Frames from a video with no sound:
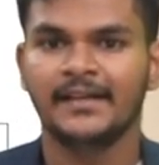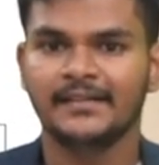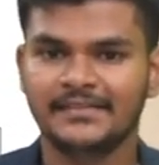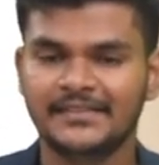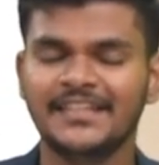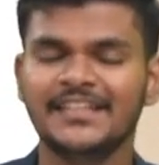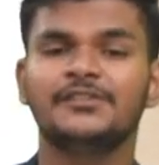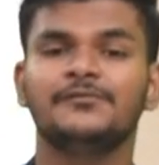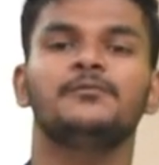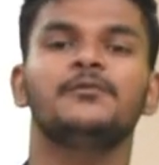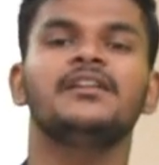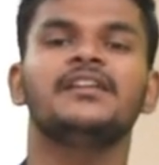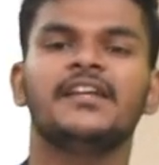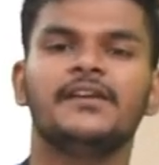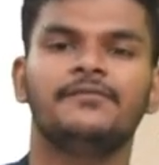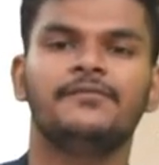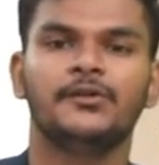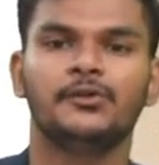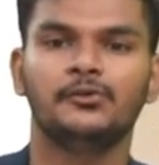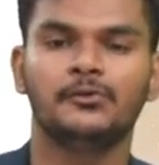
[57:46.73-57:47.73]
This will
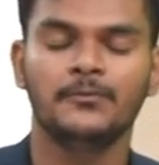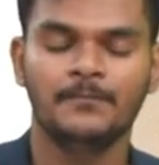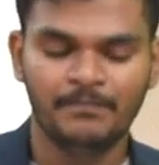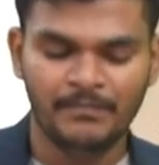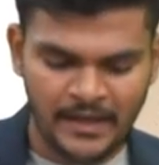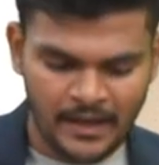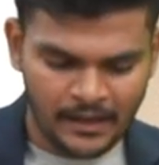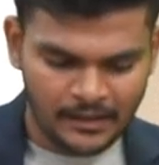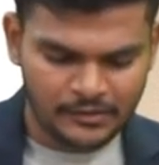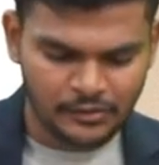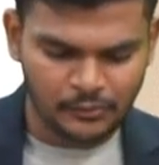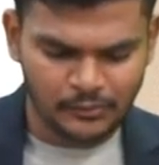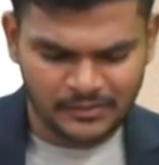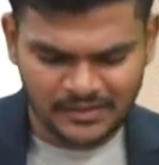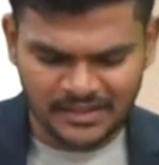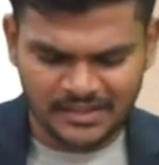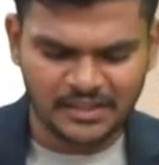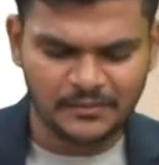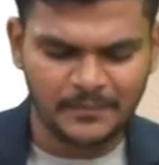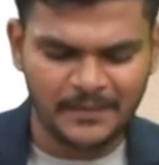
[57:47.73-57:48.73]
give you, so
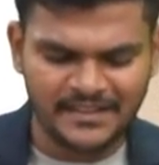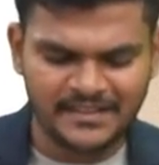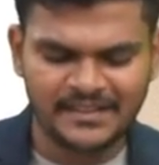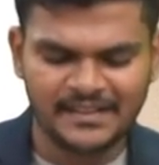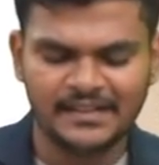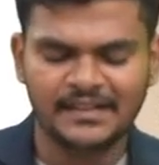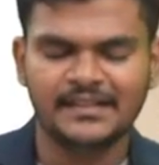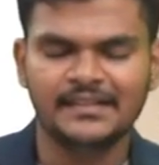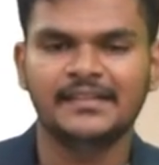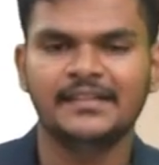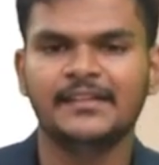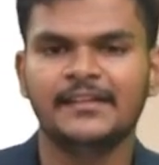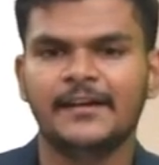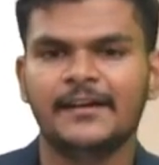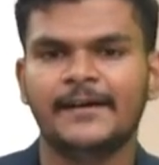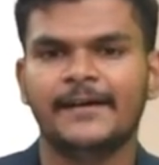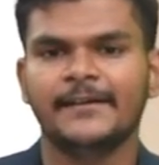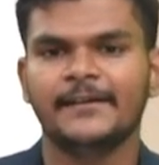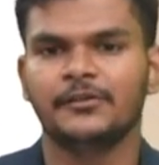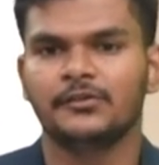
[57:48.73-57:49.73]
this is basically the,
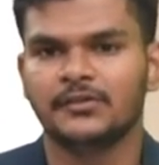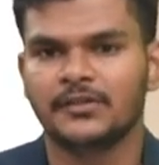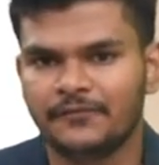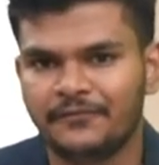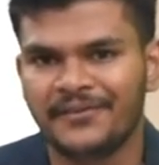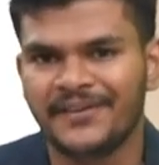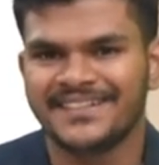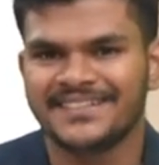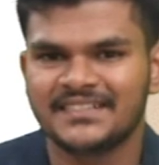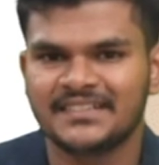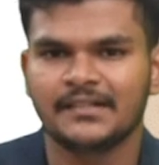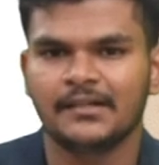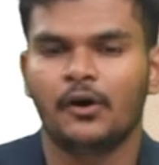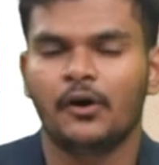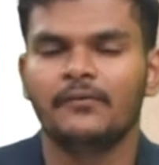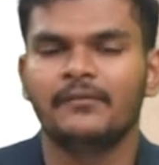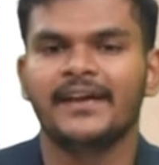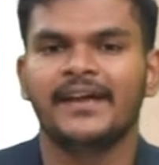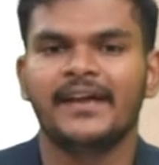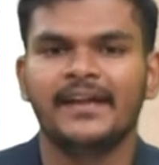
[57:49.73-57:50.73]
you know, the fixed
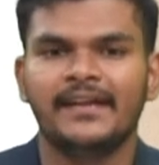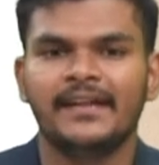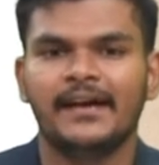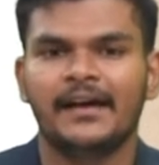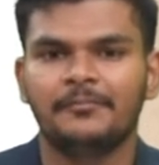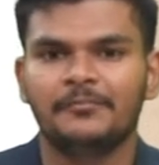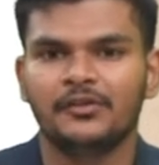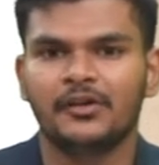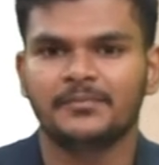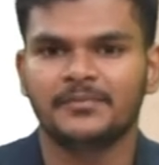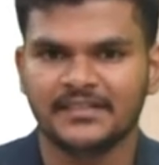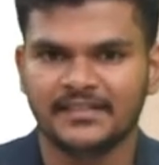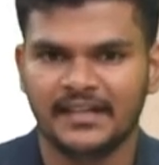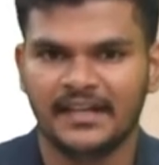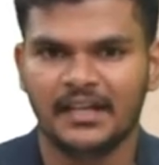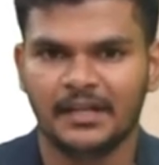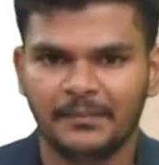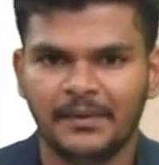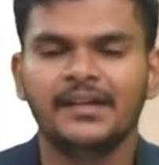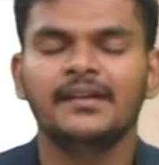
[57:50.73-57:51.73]
overhead absorption
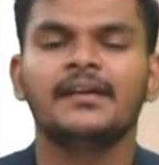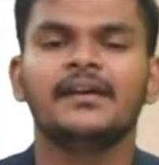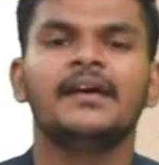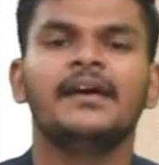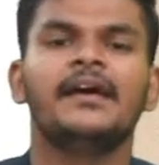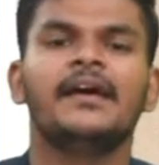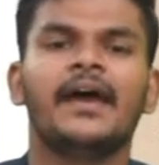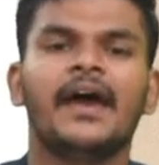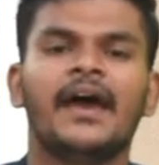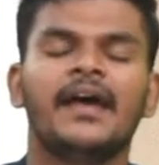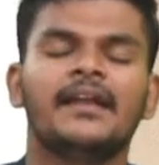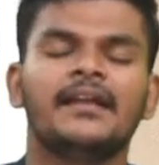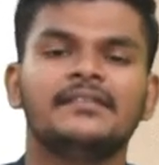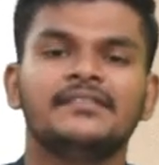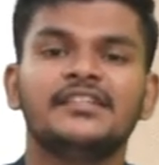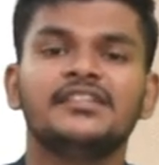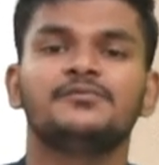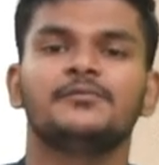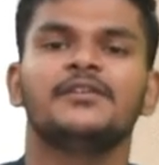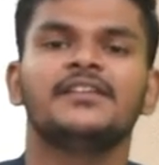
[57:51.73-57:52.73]
element, and
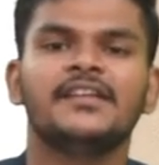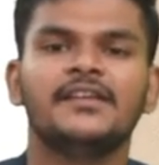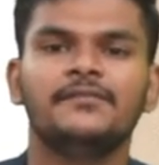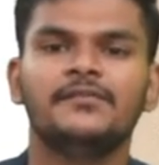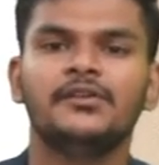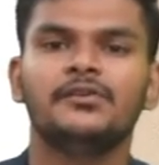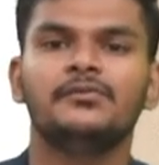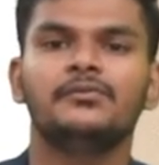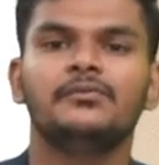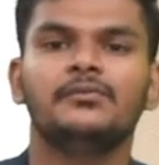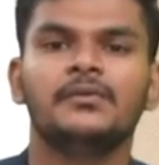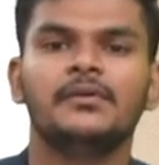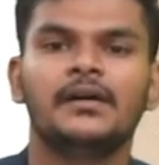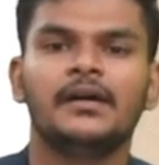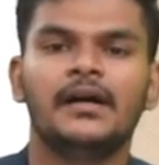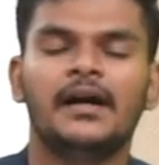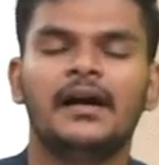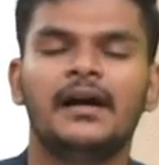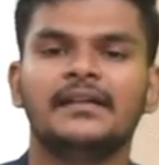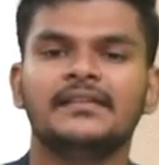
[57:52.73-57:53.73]
this will give you
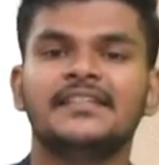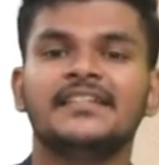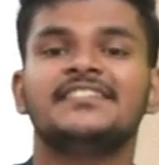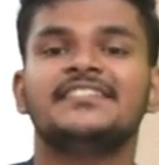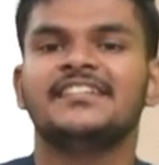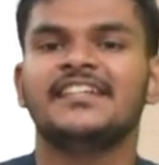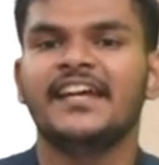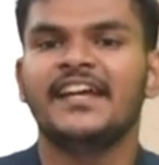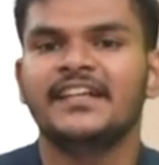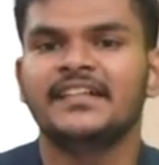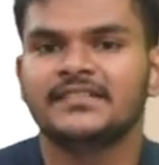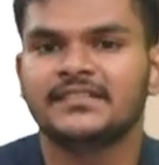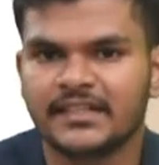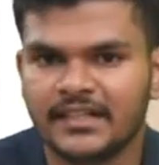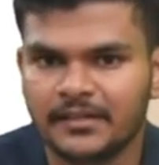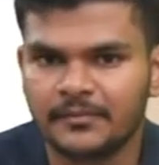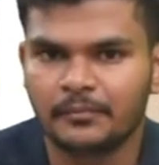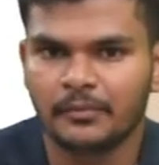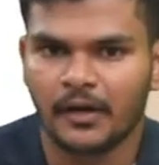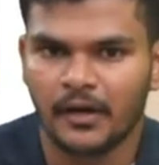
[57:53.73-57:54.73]
the change
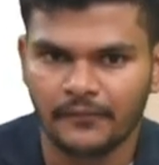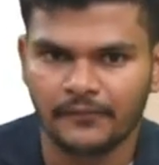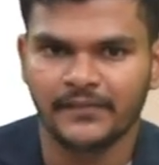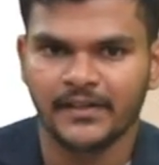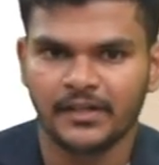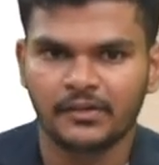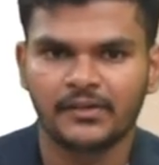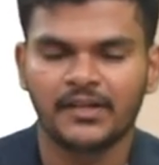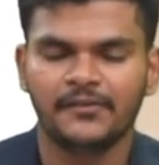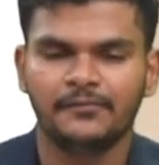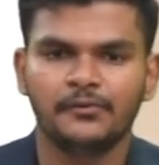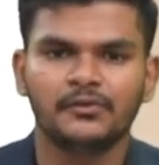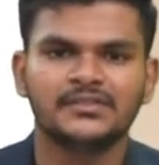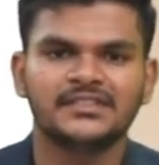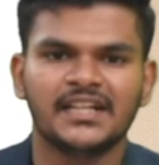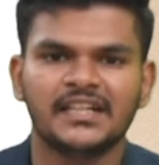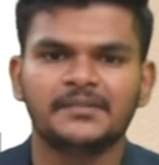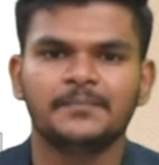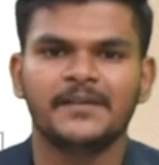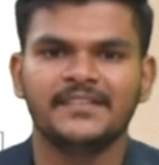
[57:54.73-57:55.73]
in profit. Okay, folks,
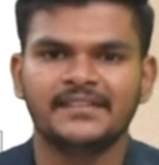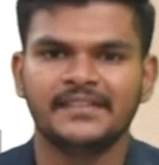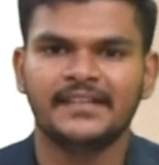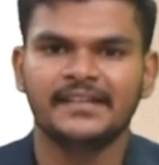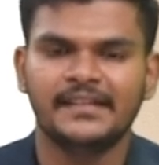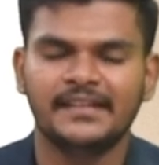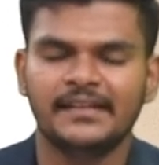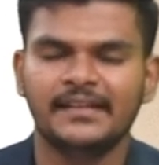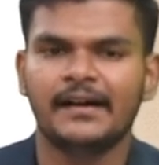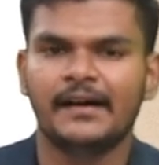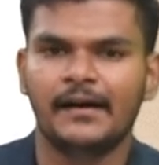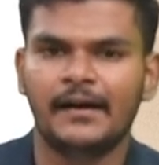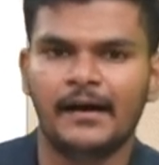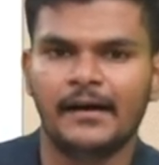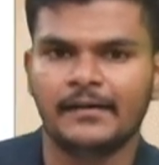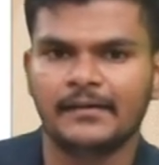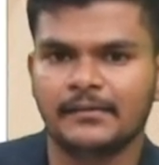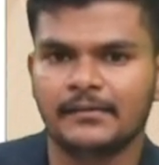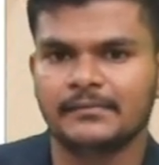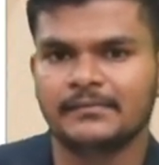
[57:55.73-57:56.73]
that's basically
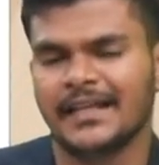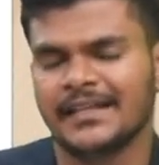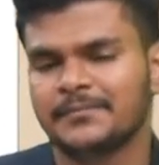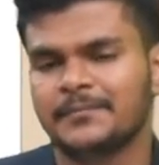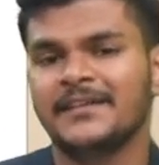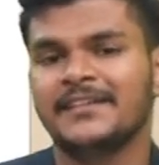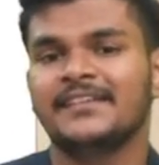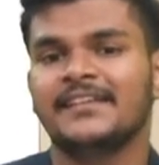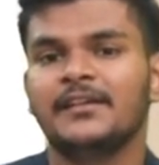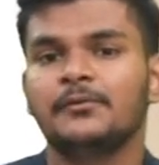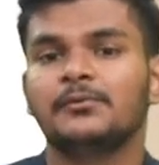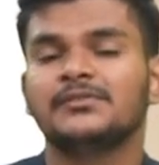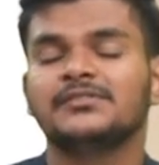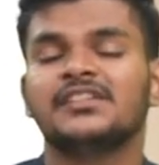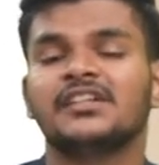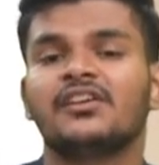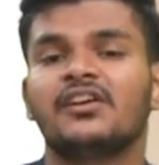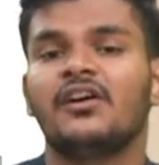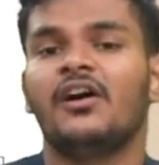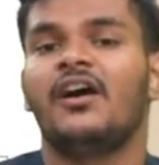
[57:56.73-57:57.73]
what
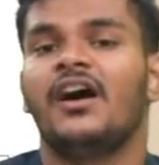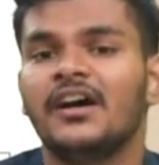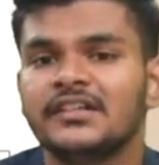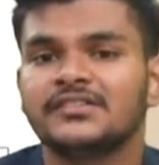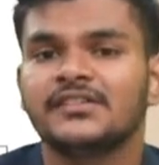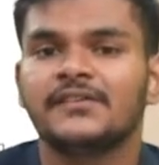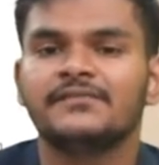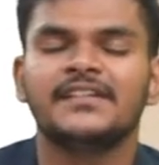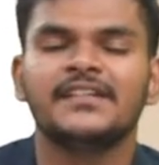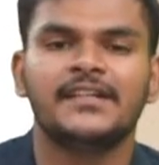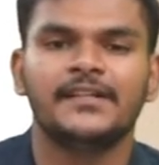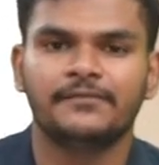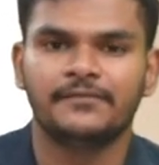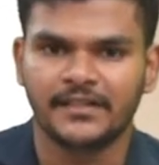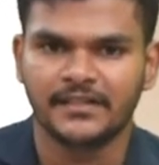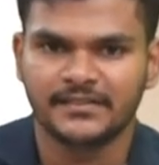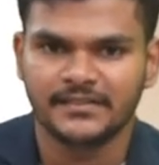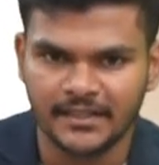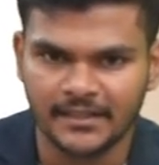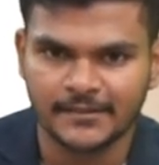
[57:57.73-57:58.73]
the cost of the
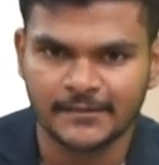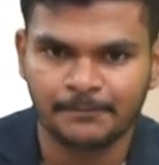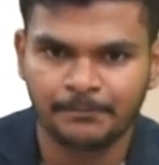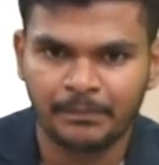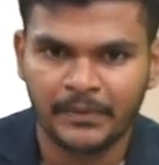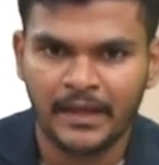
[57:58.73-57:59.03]
difference is.